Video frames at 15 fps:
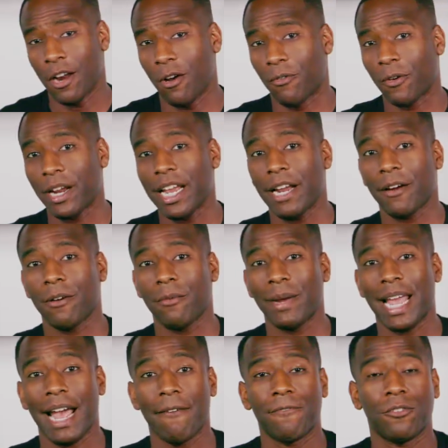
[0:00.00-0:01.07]
over here we
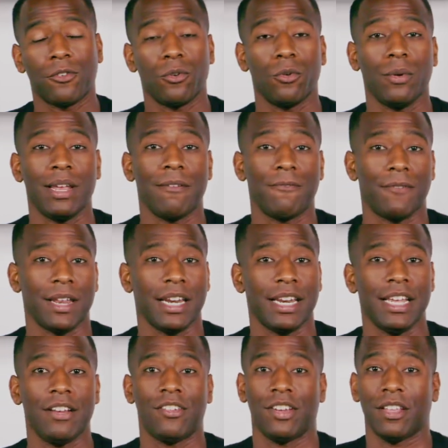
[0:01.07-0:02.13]
have two
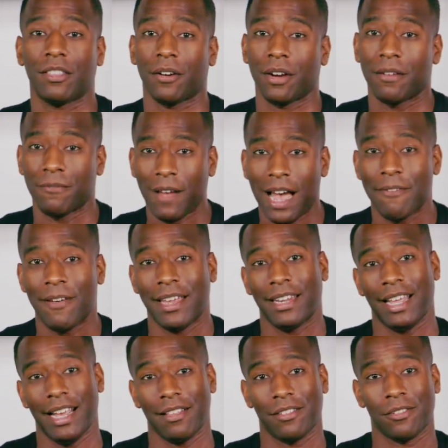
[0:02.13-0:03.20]
Infiniti G35
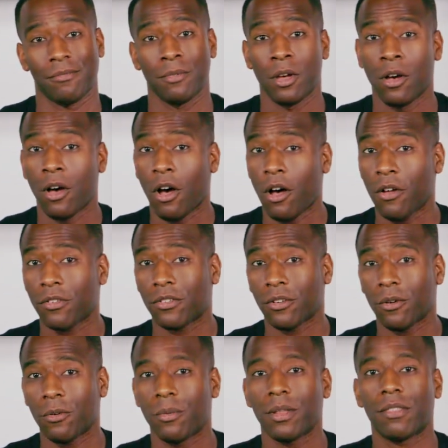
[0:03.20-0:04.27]
headlights,
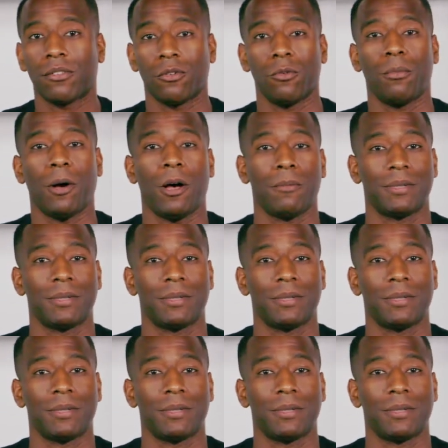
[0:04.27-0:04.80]
also with two bulb